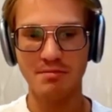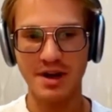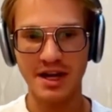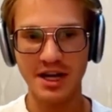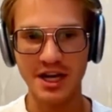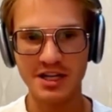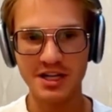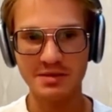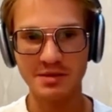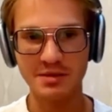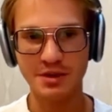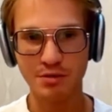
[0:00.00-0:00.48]

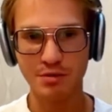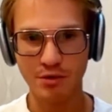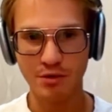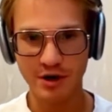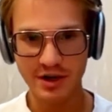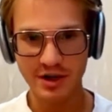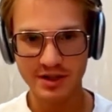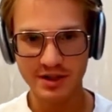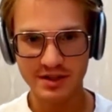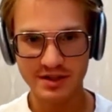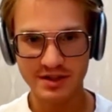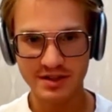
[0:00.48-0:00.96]
management
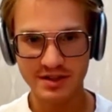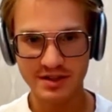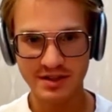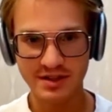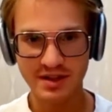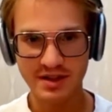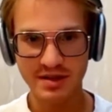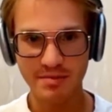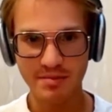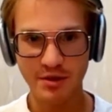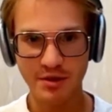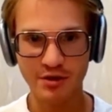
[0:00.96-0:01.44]
works,
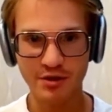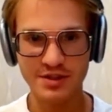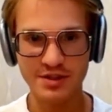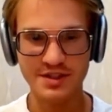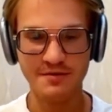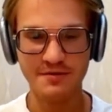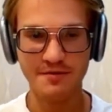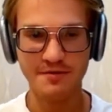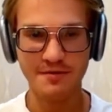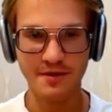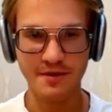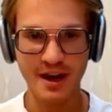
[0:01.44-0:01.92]
because
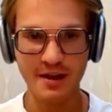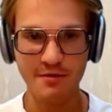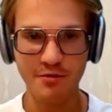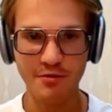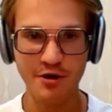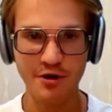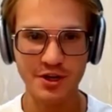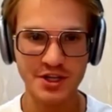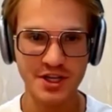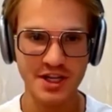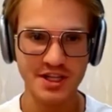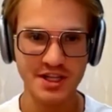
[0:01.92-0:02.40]
the
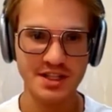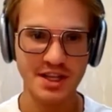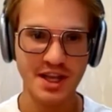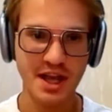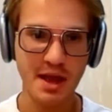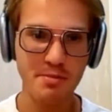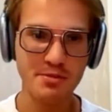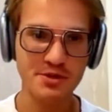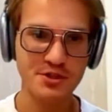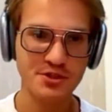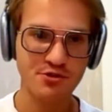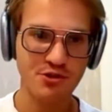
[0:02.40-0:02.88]
framework just
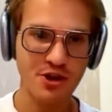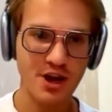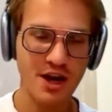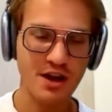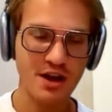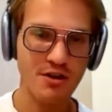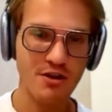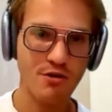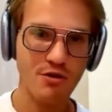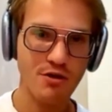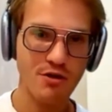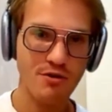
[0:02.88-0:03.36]
keeps
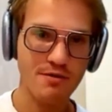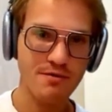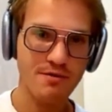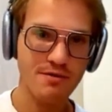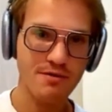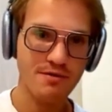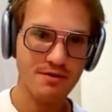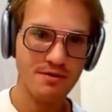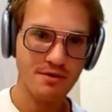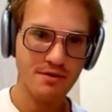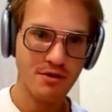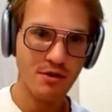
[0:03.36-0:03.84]
track of
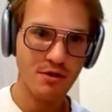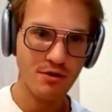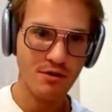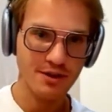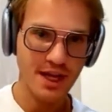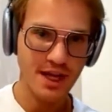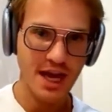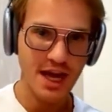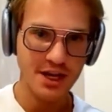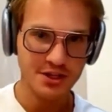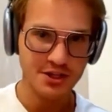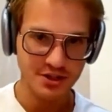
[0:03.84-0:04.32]
all
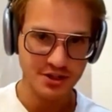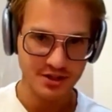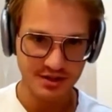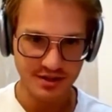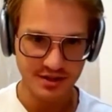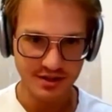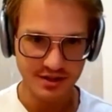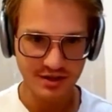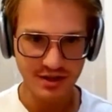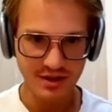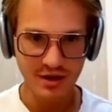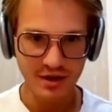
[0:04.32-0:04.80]
the
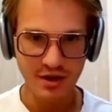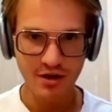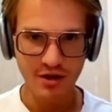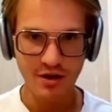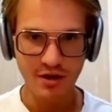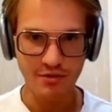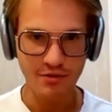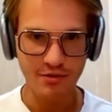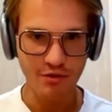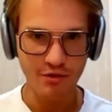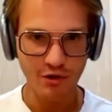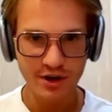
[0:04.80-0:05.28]
actions.
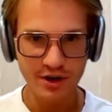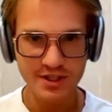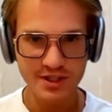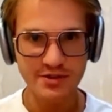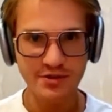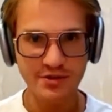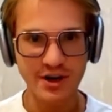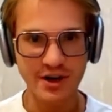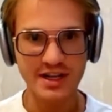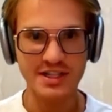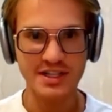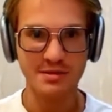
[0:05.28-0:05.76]
Of course,
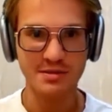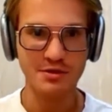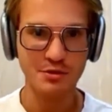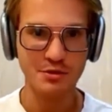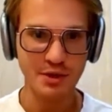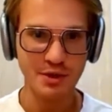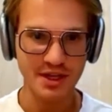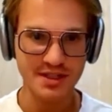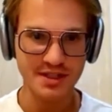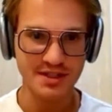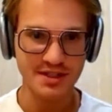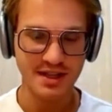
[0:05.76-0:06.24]
there are some
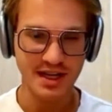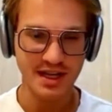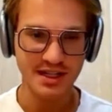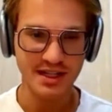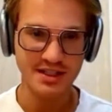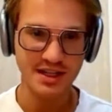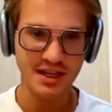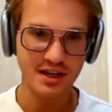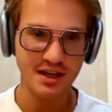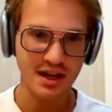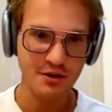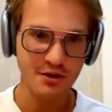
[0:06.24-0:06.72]
tweaks
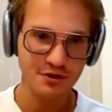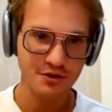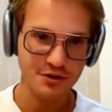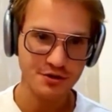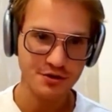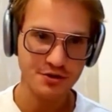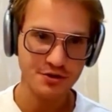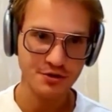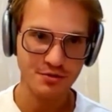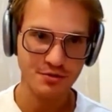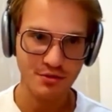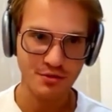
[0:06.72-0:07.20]
that allow you
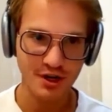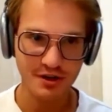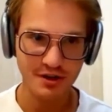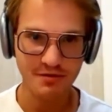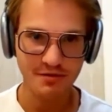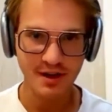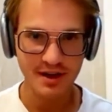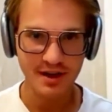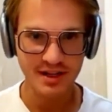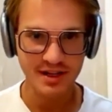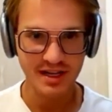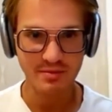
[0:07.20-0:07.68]
to
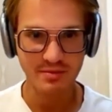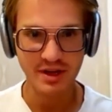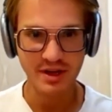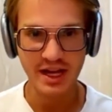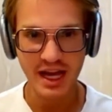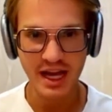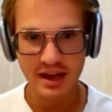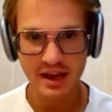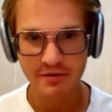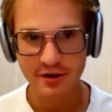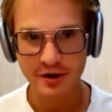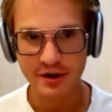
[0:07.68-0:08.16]
modify that
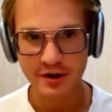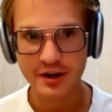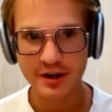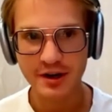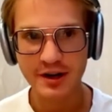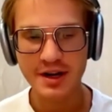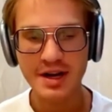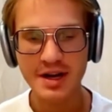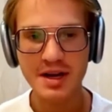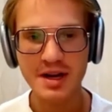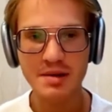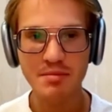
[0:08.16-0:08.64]

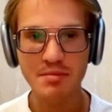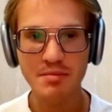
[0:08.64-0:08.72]
behavior,